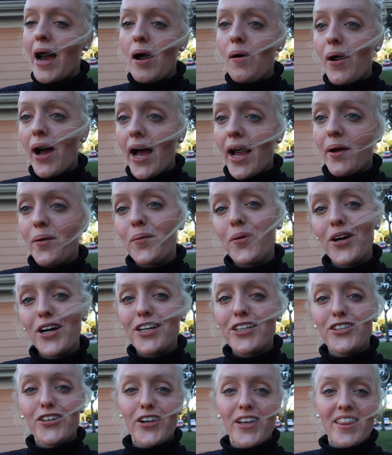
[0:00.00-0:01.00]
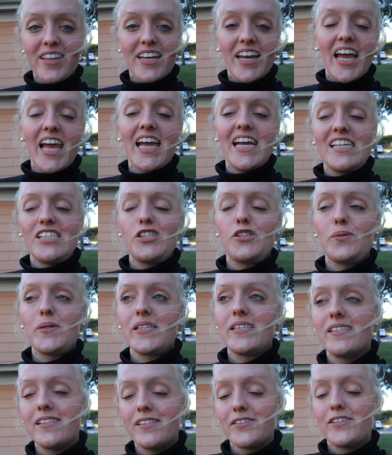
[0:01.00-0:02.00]
how I work during the day is through a
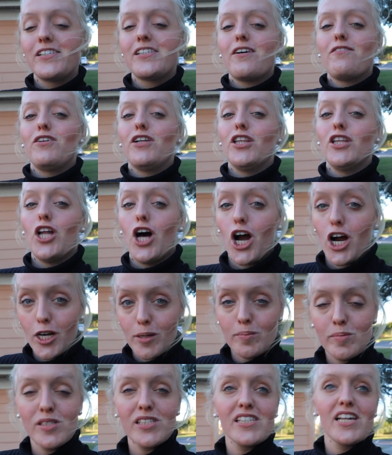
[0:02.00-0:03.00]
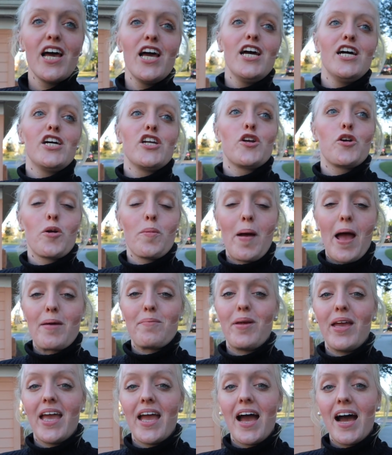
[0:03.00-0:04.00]
series of alarms to remind
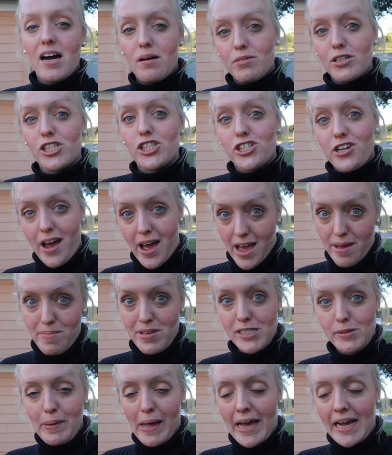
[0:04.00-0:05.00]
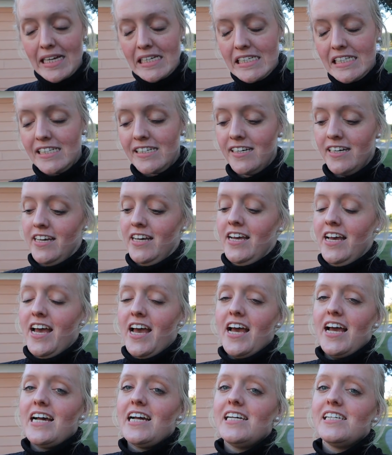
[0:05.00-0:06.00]
me how much time has passed.
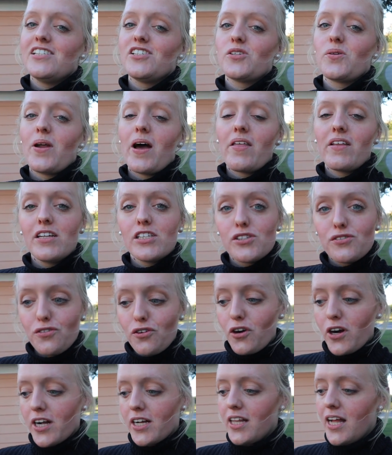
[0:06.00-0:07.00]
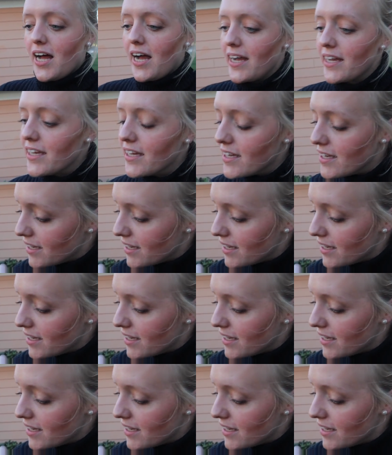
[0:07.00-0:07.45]
And so now that it's four o'clock,